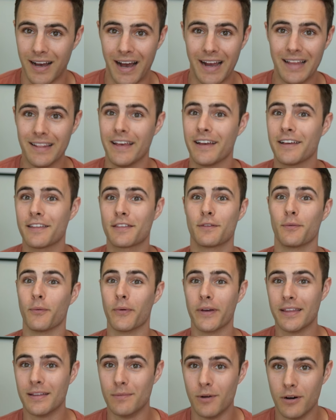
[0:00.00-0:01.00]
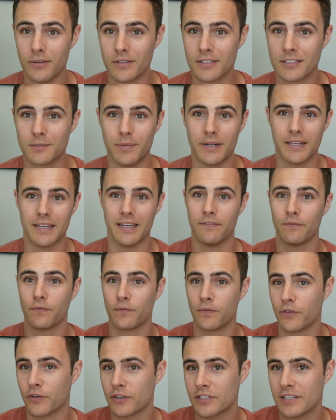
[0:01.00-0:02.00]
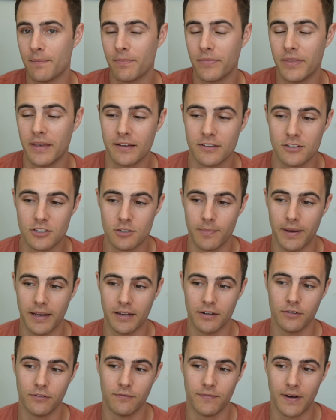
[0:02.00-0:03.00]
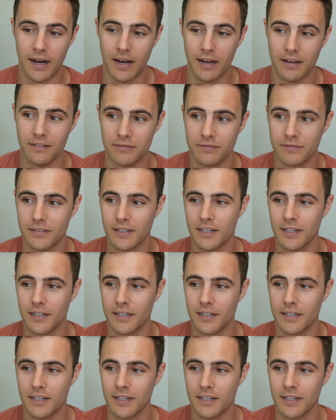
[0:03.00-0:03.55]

I like 3 the most, but again, there are some things you may do 5,